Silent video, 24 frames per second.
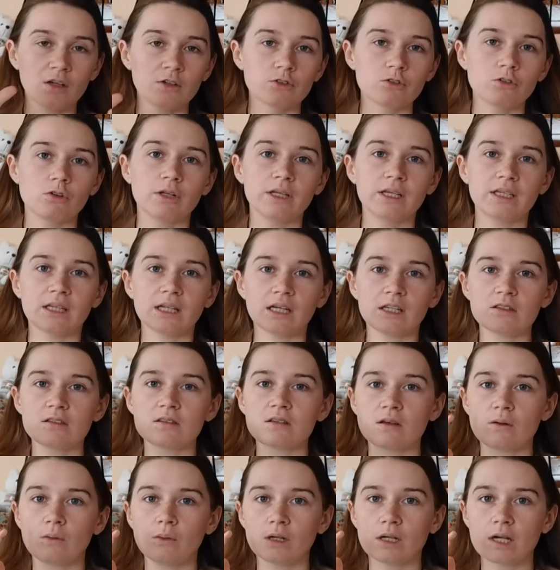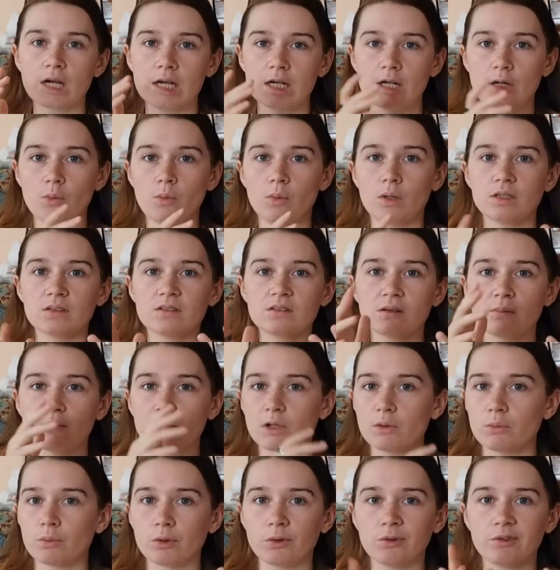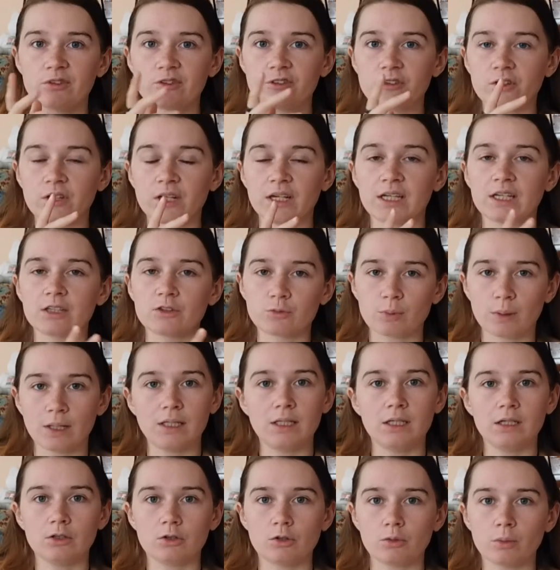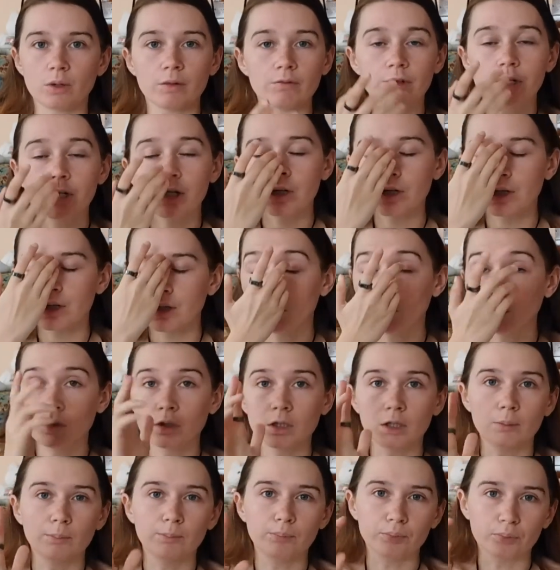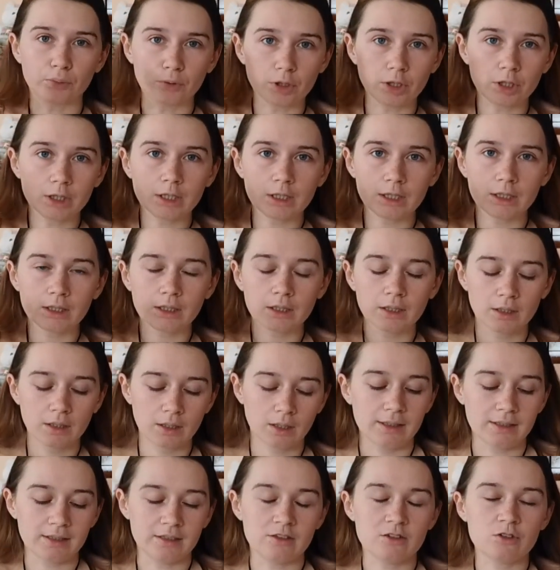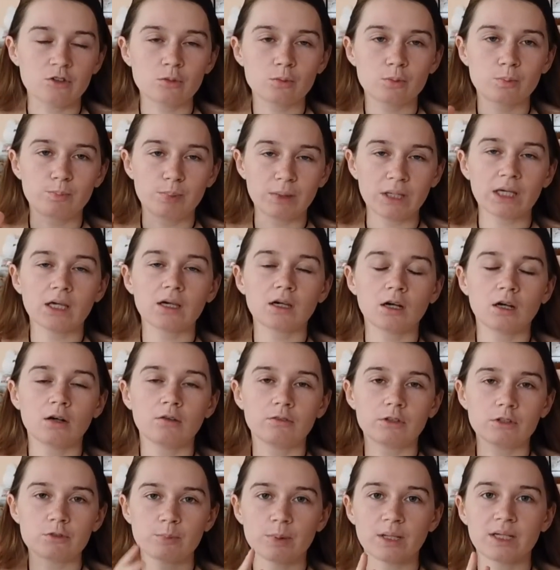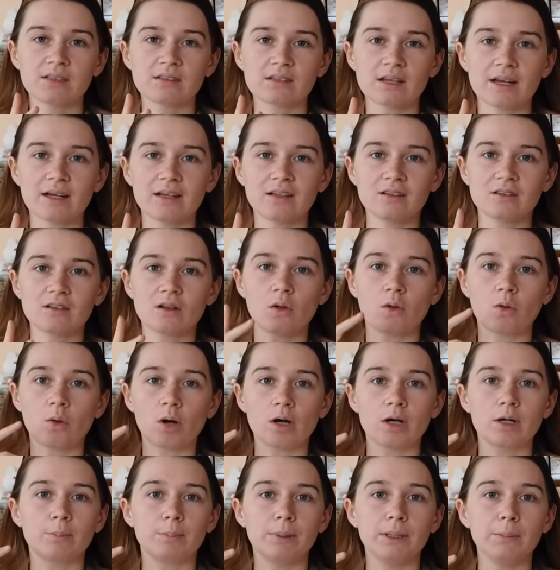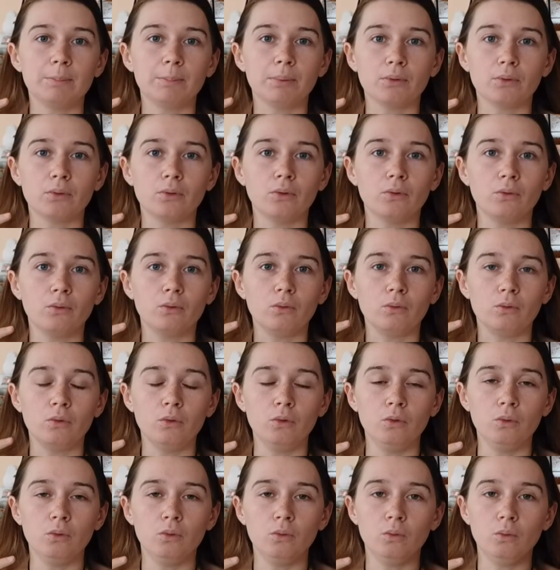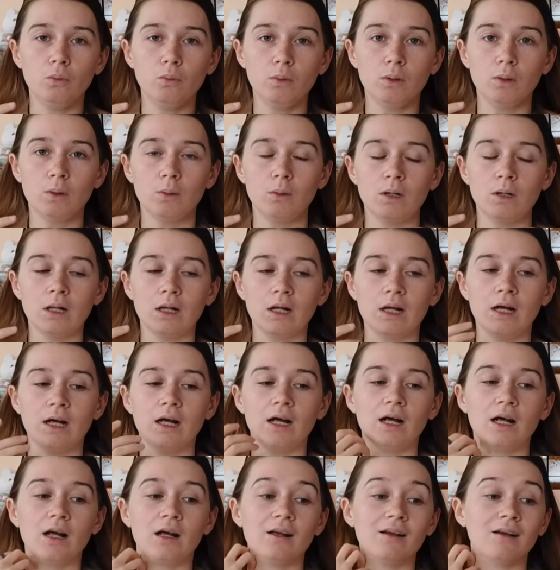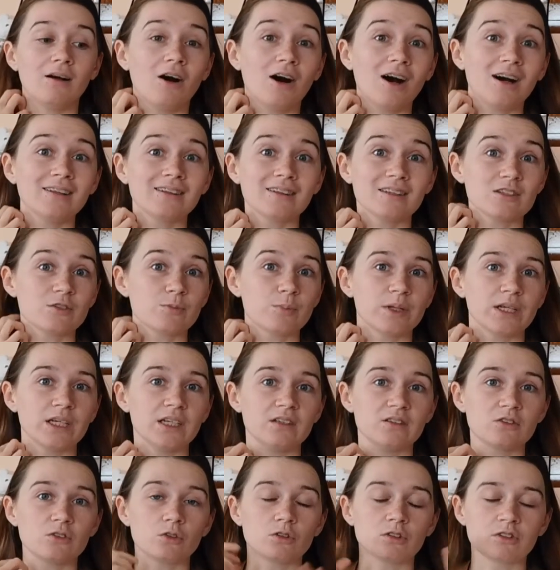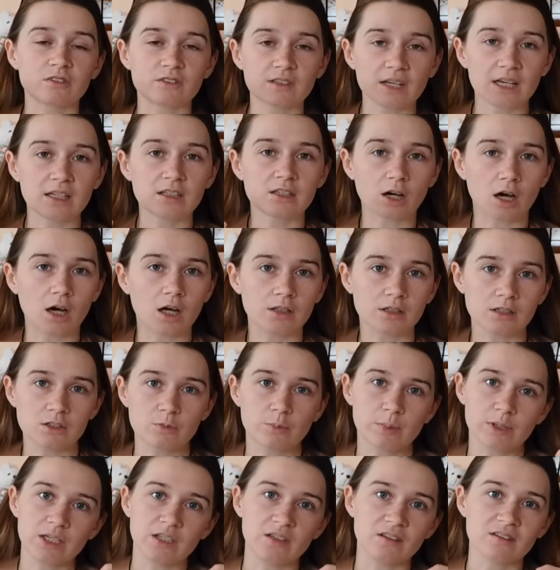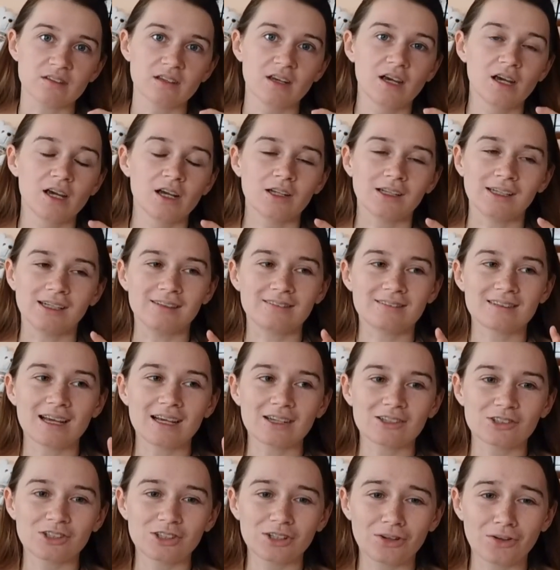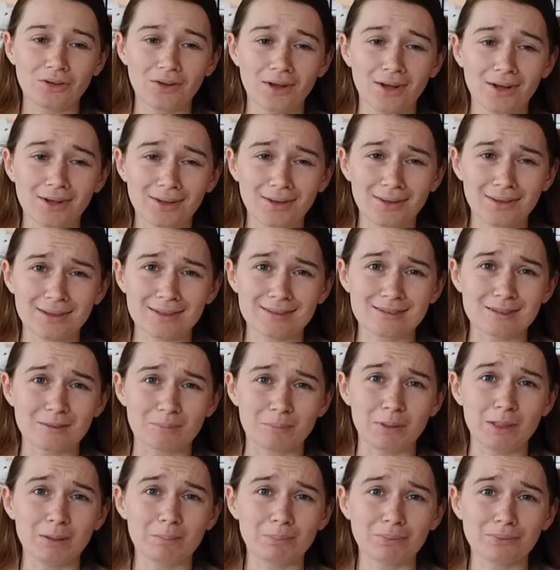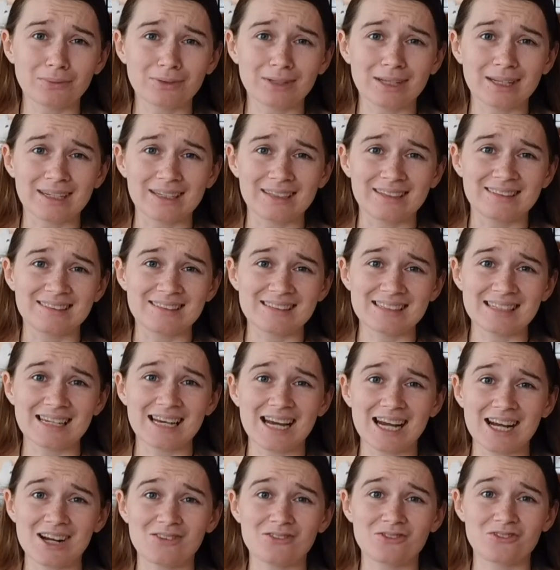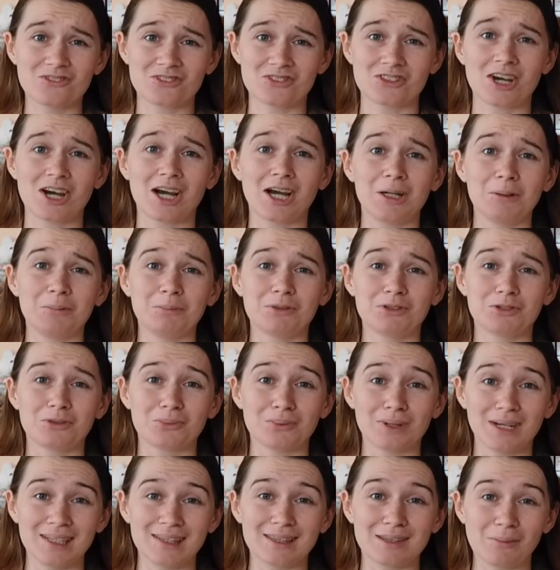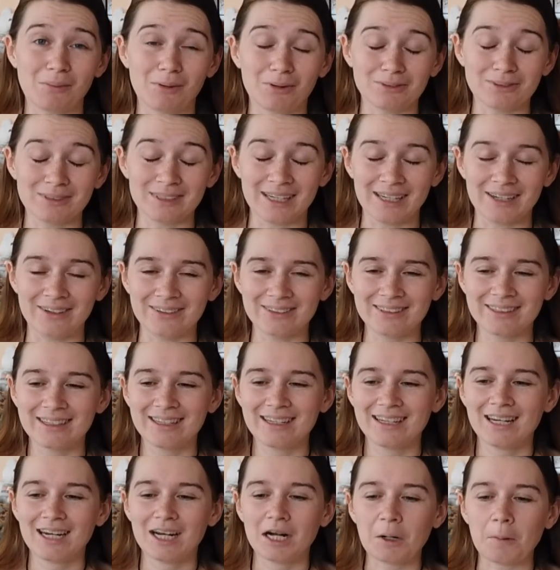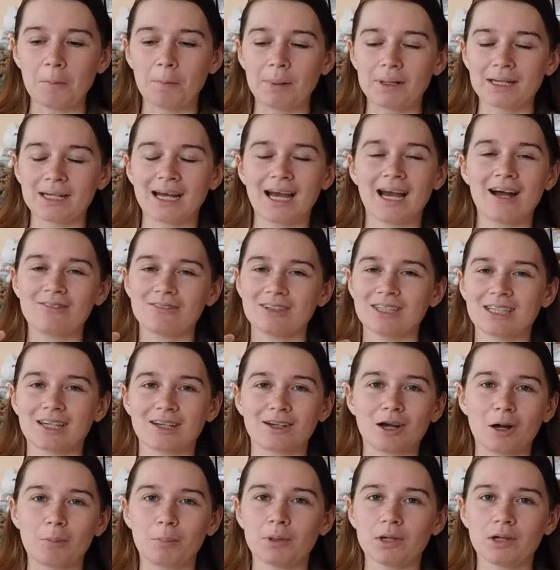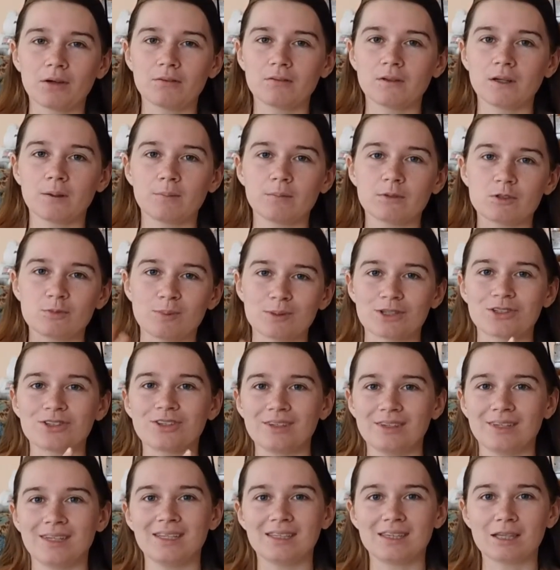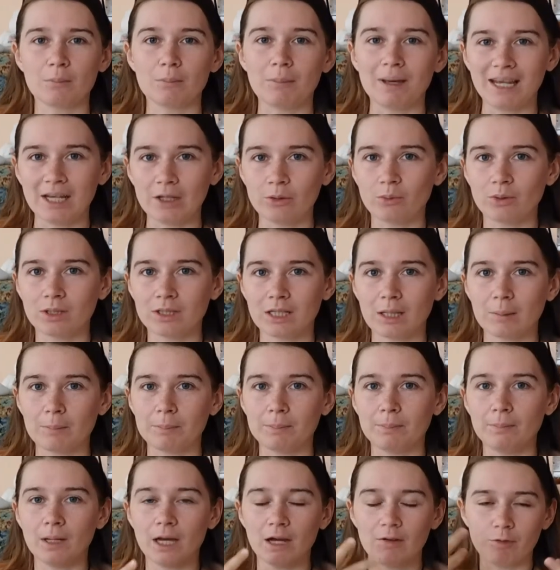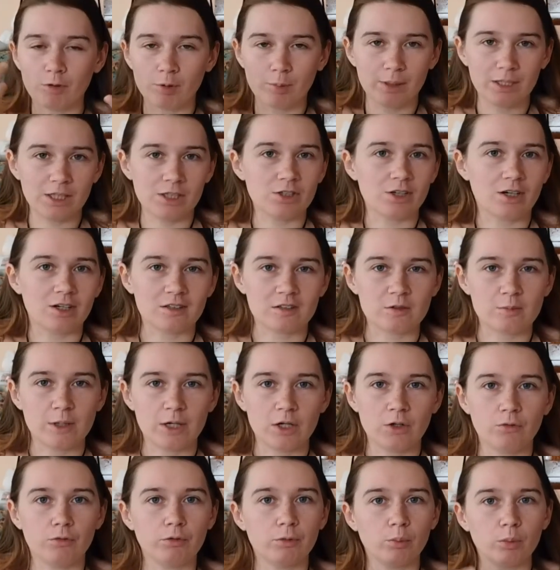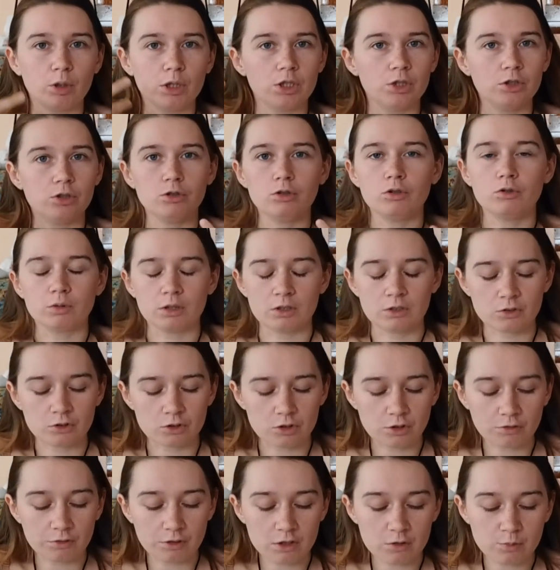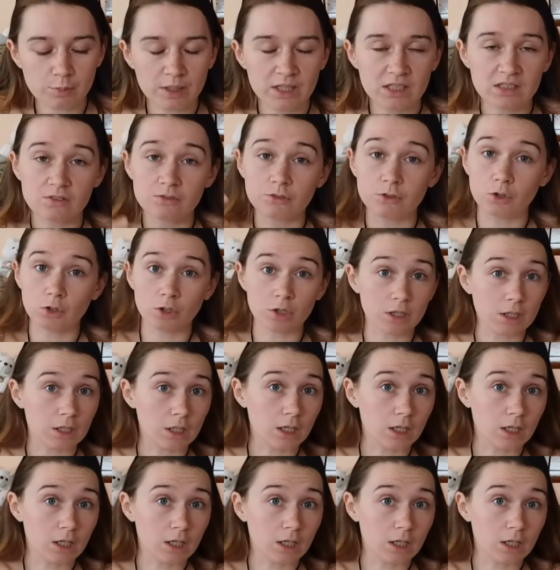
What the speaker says: So like that's kind of what some of the ruins look like. It's right near the river or a brook. And speaking of, this place has a lot of people who haunt this place or said to haunt this place. It's actually a long list of people that I didn't have time to write them all down. But I have like a couple of them, especially like the main one that everybody talks about from when you do the research of this place, if you look it